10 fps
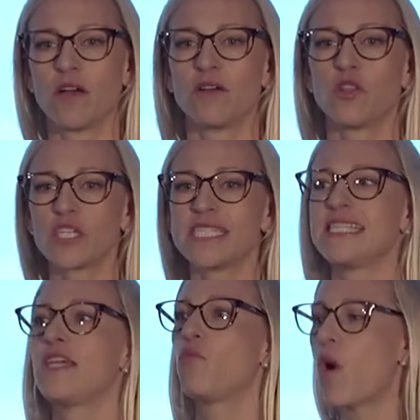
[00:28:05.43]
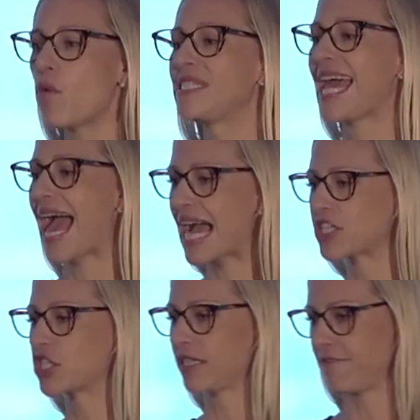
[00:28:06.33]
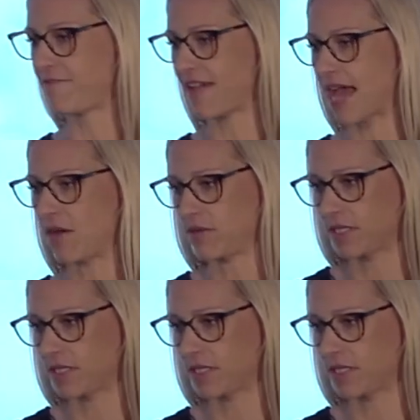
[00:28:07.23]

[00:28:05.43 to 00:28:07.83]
look to see what was actually found.